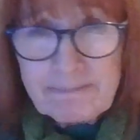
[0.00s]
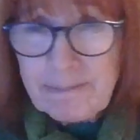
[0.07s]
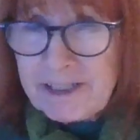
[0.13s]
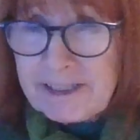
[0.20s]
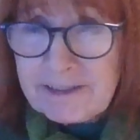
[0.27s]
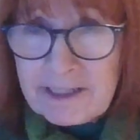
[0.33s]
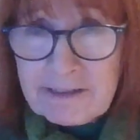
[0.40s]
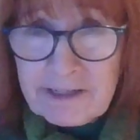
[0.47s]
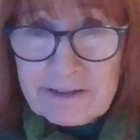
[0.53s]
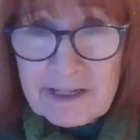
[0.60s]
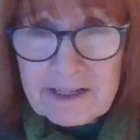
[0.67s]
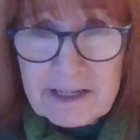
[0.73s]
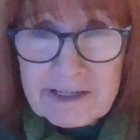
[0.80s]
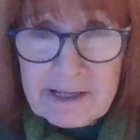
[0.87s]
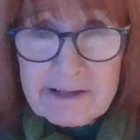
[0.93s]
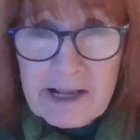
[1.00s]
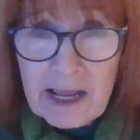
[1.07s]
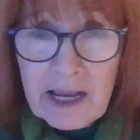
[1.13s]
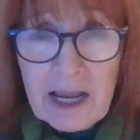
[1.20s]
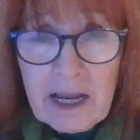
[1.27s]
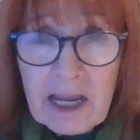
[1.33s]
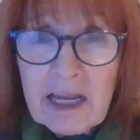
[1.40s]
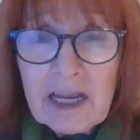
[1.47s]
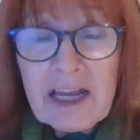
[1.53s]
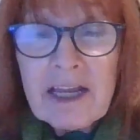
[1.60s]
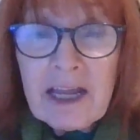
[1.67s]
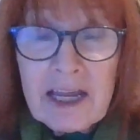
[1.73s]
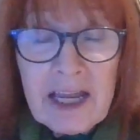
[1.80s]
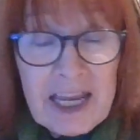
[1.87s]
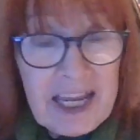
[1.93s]
businesses.
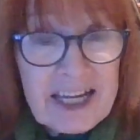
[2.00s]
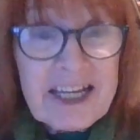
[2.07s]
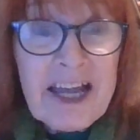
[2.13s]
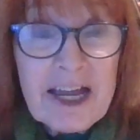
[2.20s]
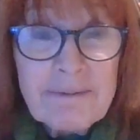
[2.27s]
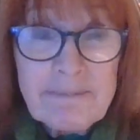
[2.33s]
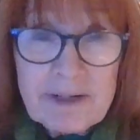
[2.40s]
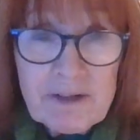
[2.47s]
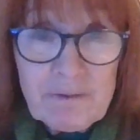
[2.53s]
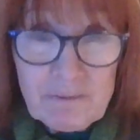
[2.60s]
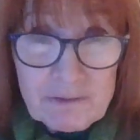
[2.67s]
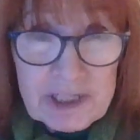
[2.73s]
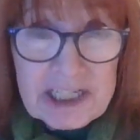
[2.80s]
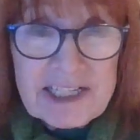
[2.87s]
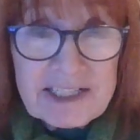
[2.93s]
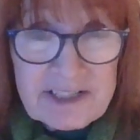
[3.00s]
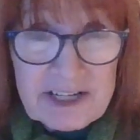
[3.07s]
It can be really